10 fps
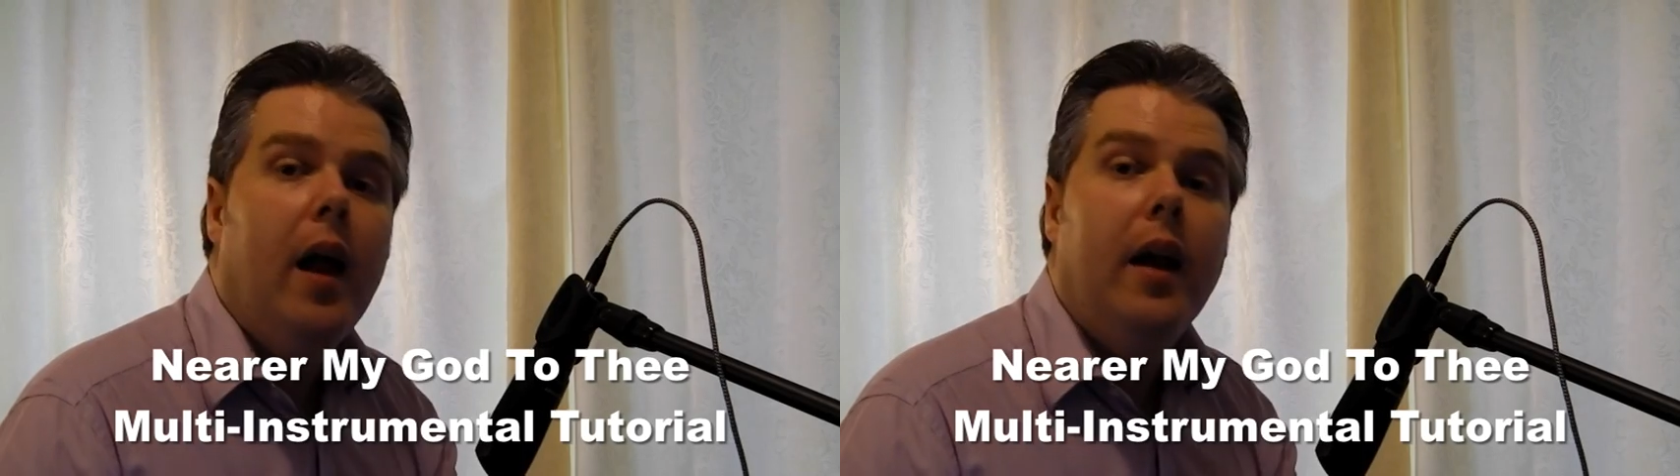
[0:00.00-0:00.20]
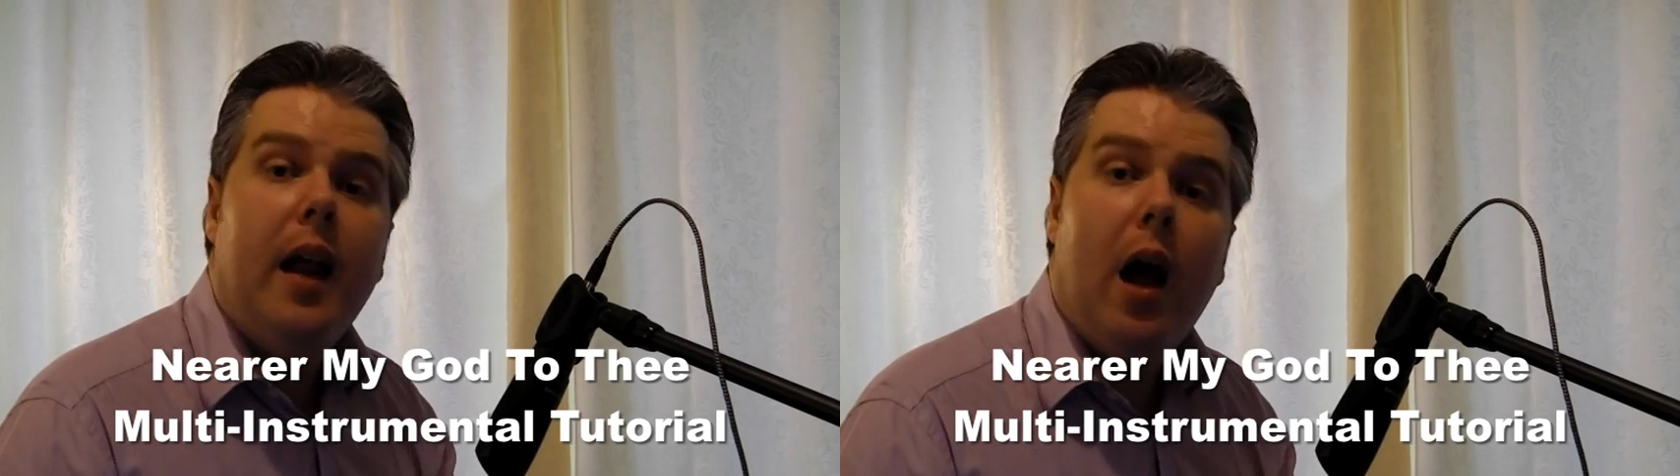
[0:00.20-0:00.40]

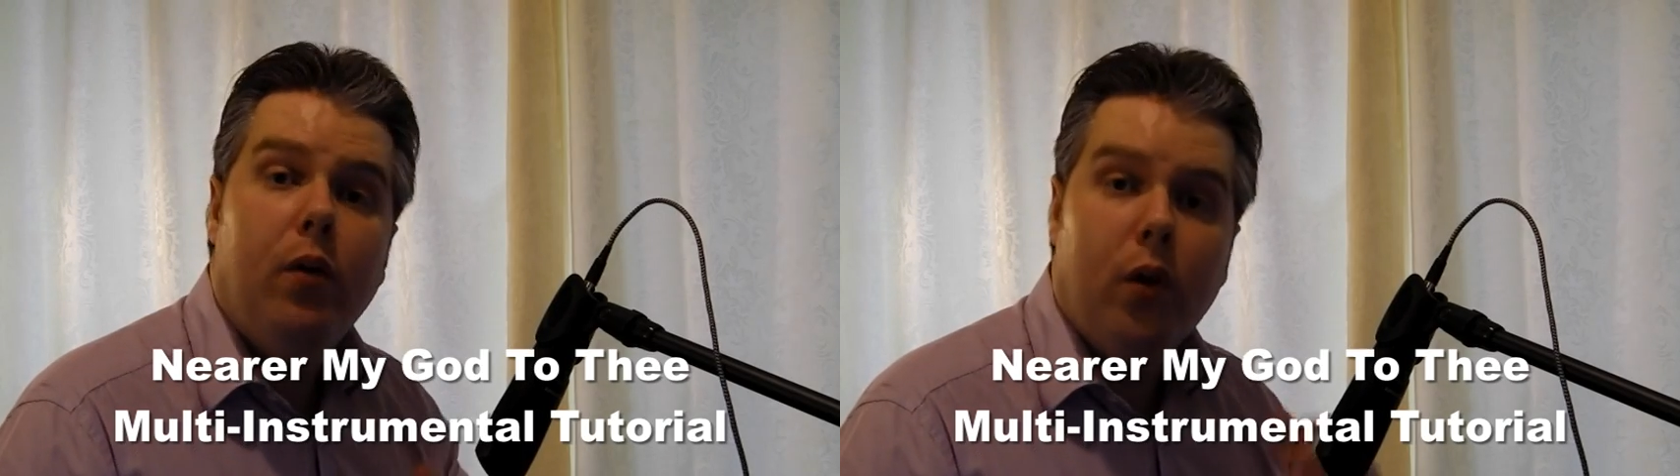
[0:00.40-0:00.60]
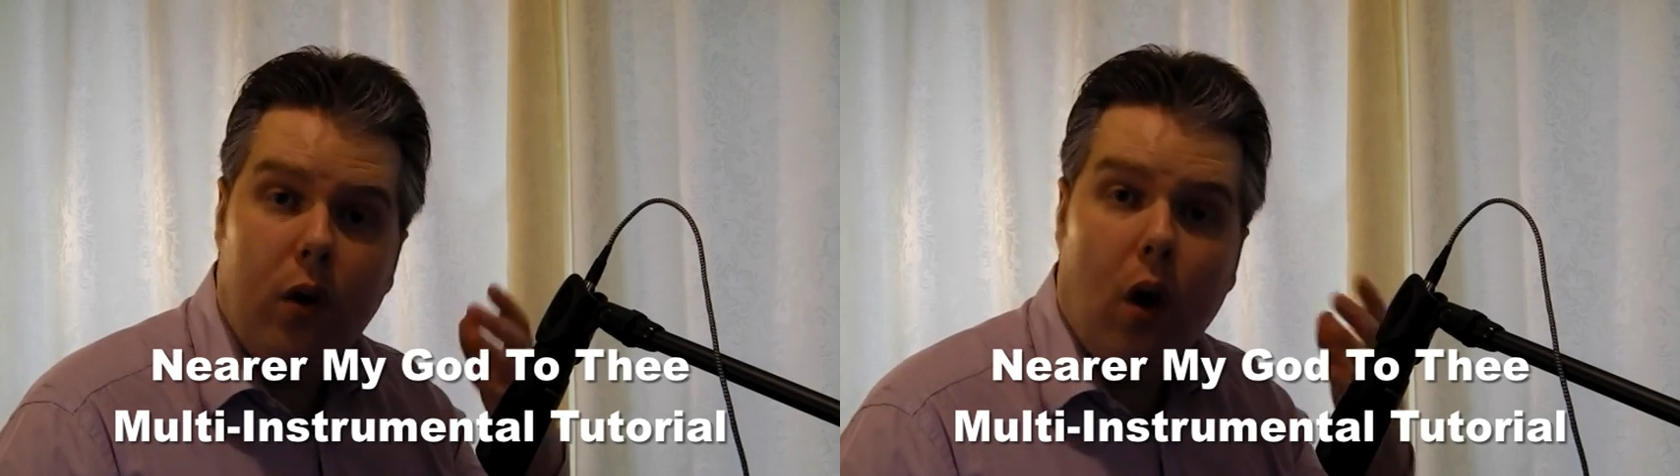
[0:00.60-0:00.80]
Now,
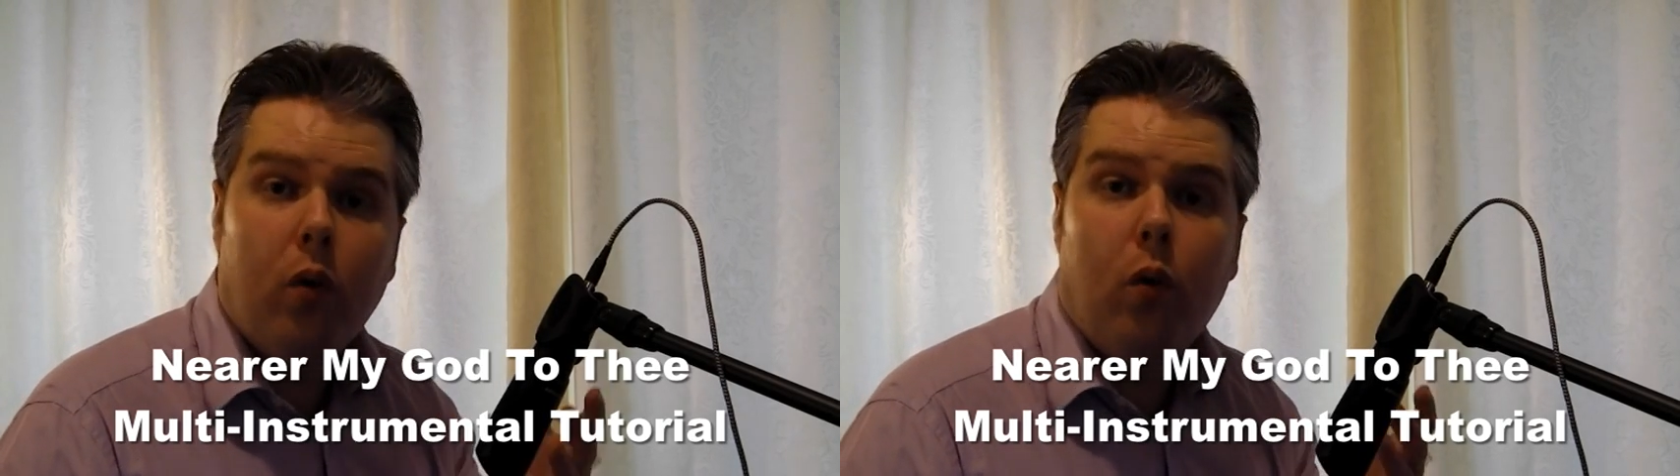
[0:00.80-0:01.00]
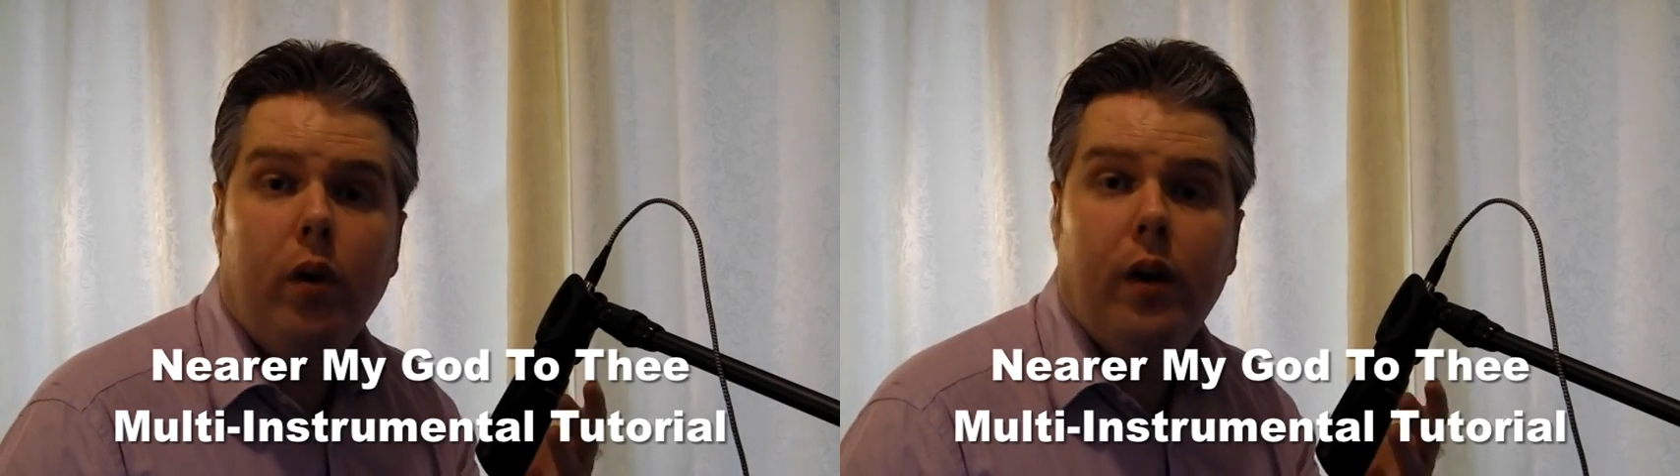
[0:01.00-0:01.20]
you're not
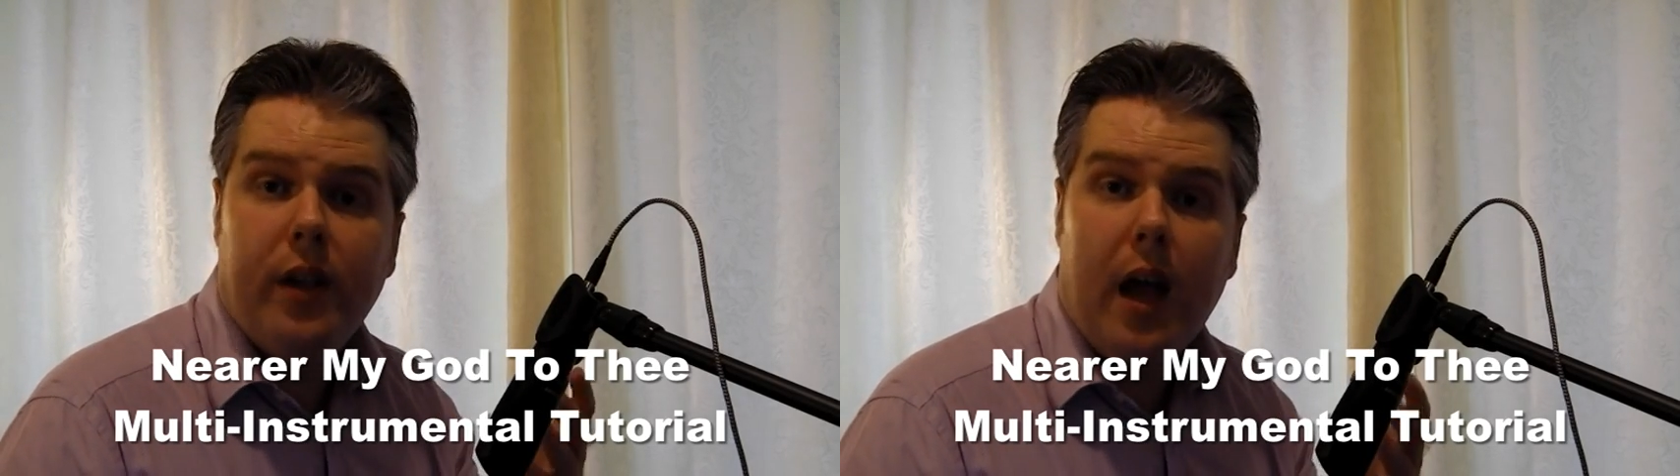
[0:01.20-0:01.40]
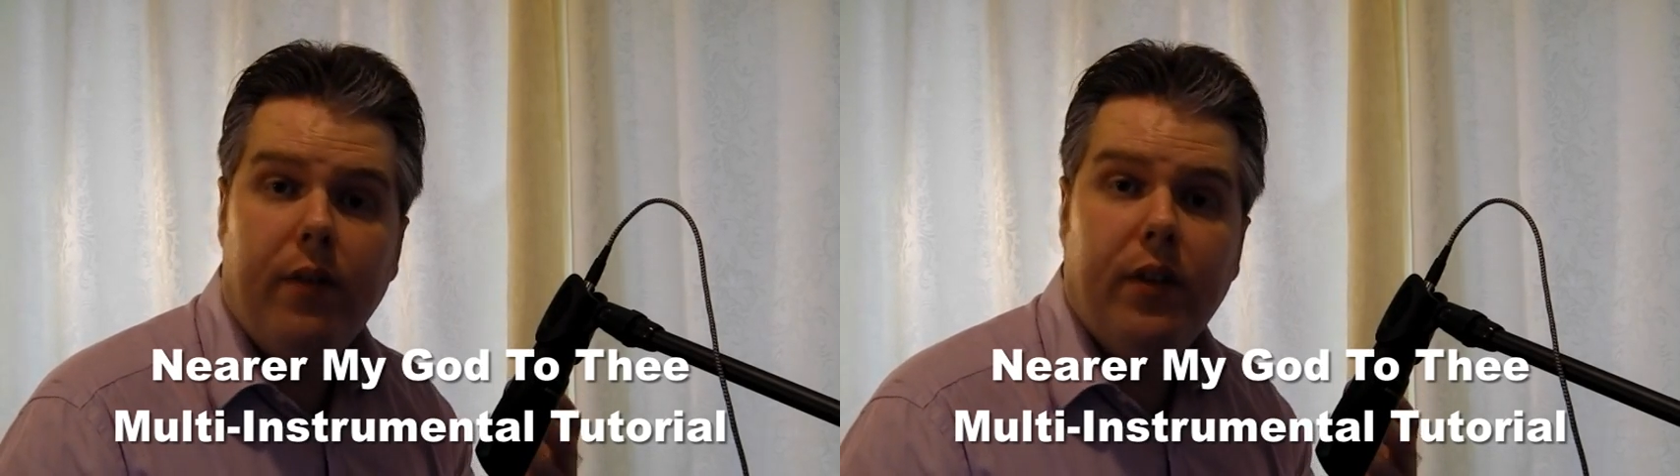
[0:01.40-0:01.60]
all going to
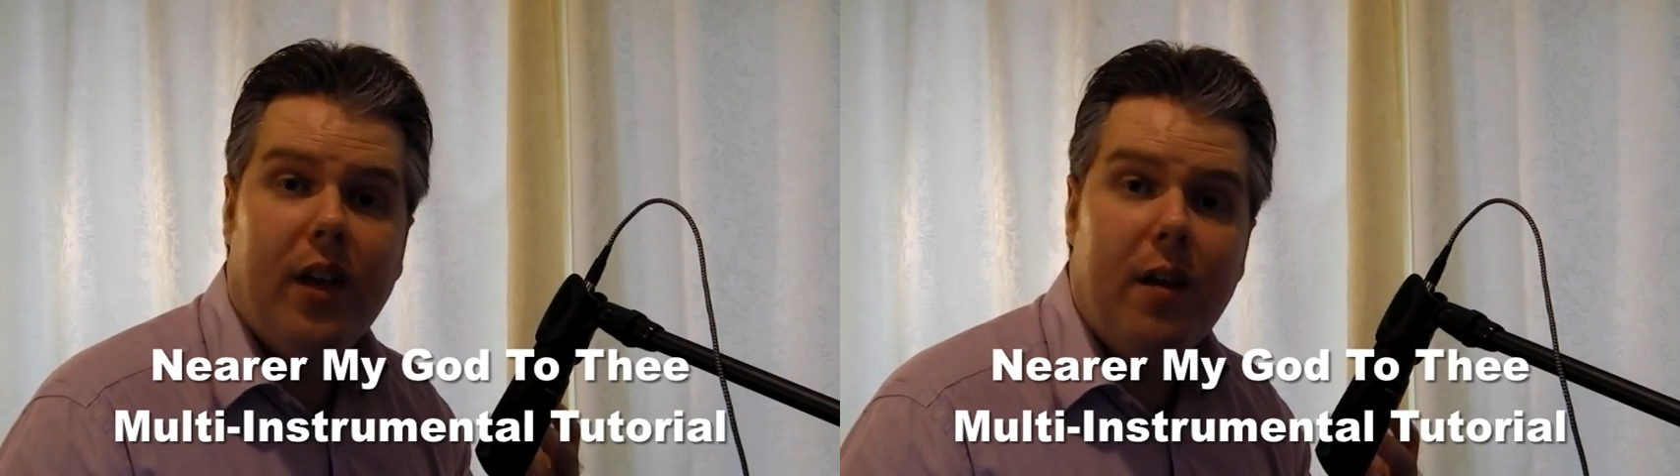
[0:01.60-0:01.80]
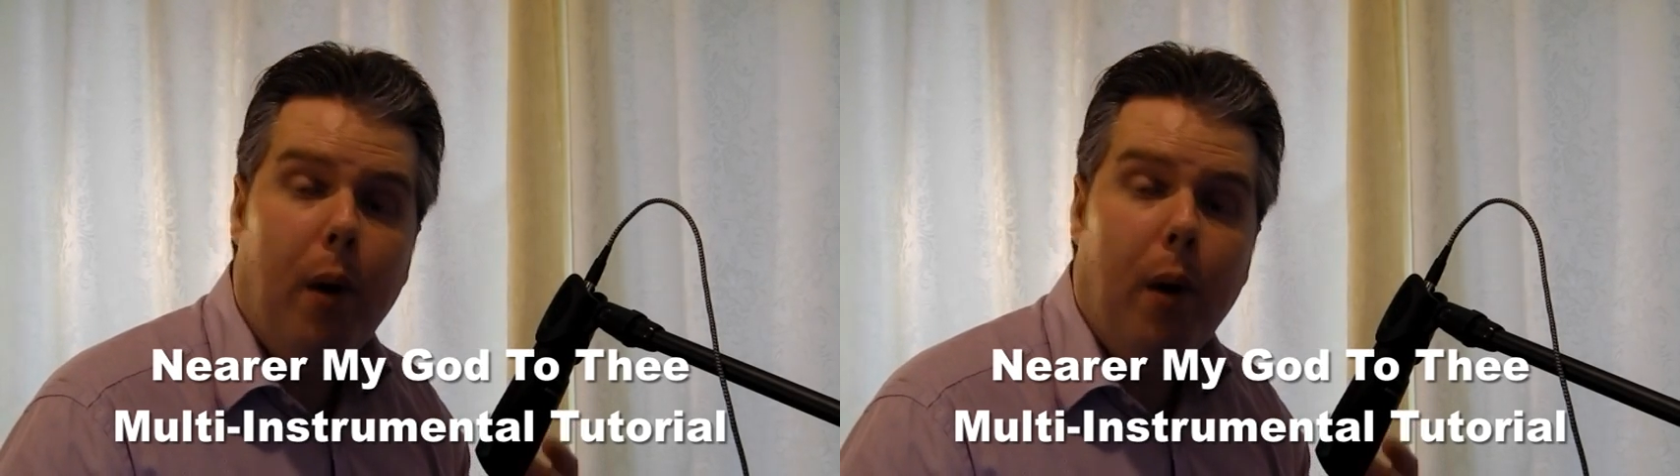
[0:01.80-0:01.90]
have the same